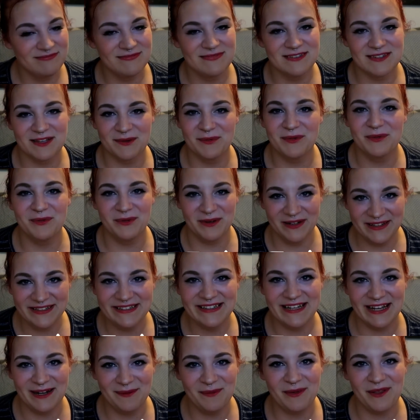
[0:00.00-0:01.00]
someone really
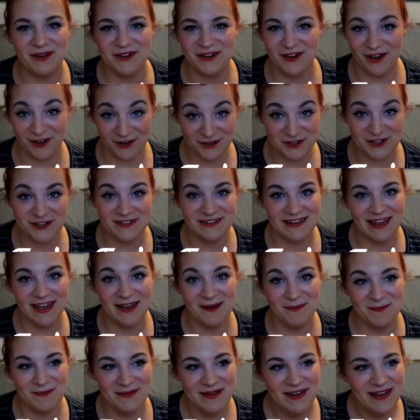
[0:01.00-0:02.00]
named their dog
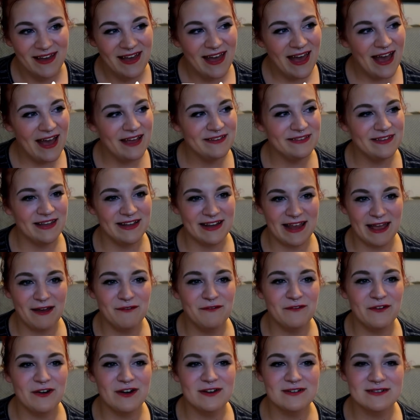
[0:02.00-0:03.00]
Jetem. And like
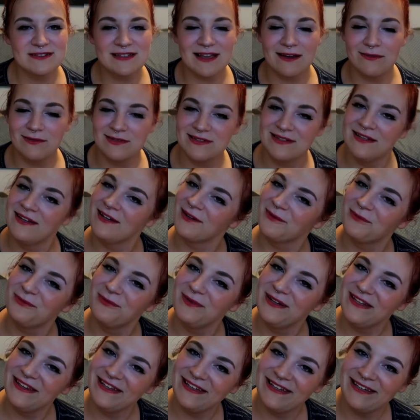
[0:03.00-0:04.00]
at first I was like,
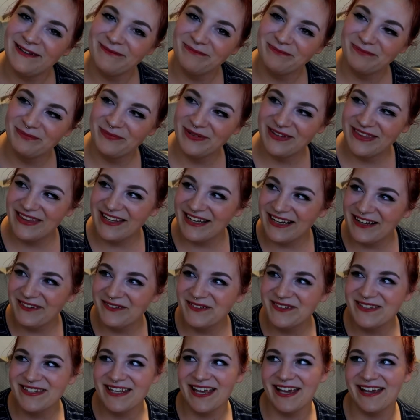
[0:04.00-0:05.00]
really? But then I
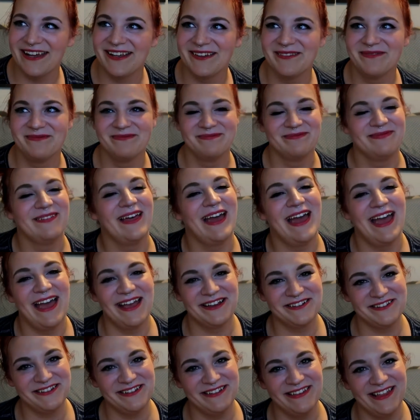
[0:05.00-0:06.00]
was like,
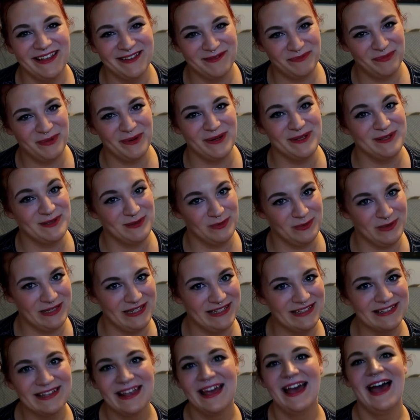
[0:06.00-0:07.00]
actually that's pretty
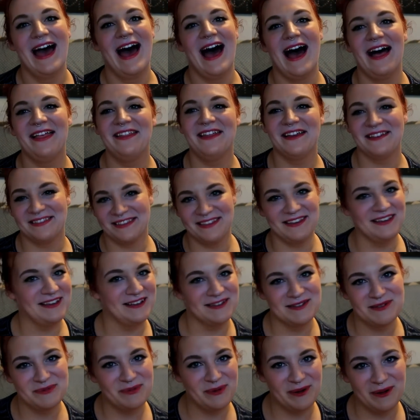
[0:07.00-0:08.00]
sweet. I like think
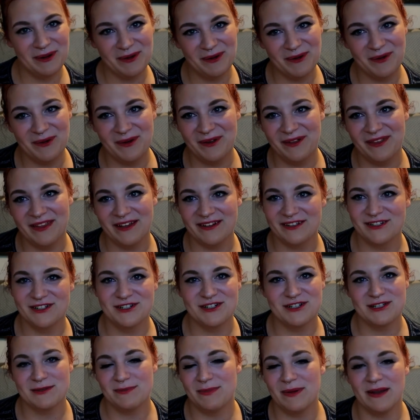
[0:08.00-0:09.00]
it's pretty cool like to
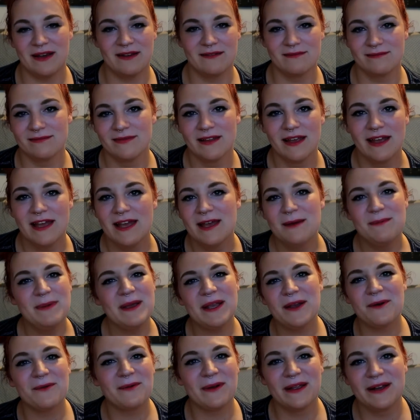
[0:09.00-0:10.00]
just pick
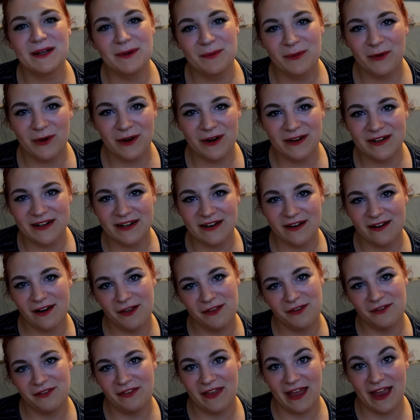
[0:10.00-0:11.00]
pick a random word in
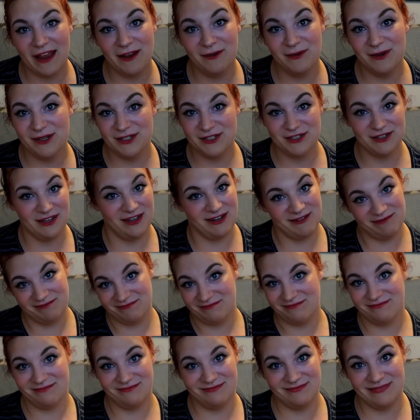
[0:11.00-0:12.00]
another language. Like
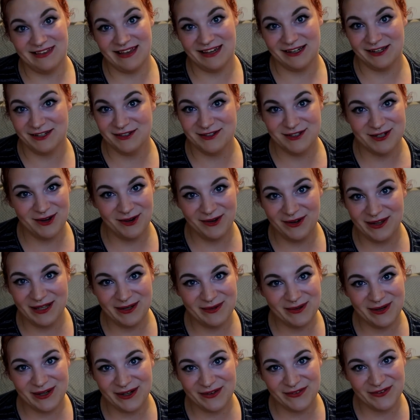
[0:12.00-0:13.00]
that could totally
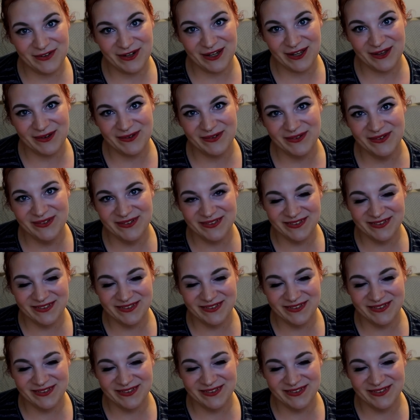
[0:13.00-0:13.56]
work for you.